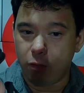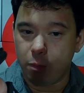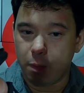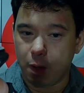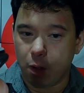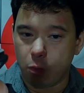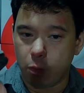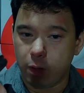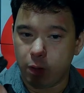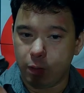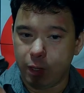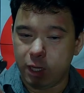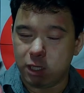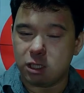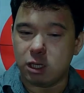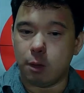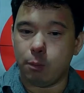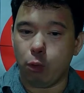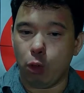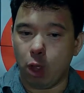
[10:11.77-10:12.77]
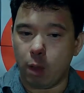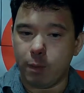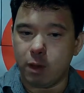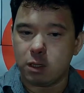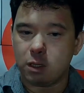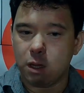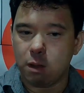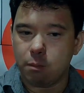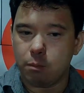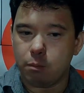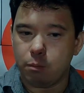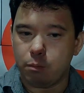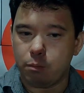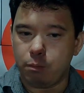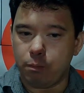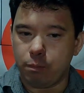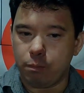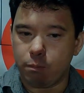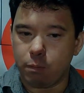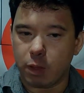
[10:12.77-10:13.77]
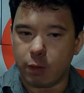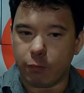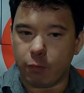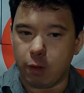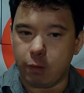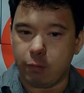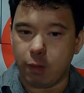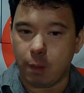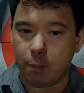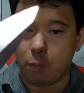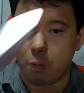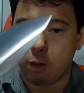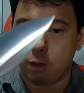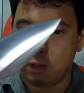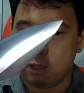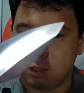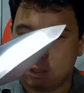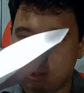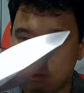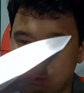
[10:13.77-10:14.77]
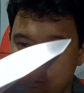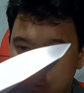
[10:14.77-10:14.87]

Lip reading: would be a real easy deployment. But the front flipper on this is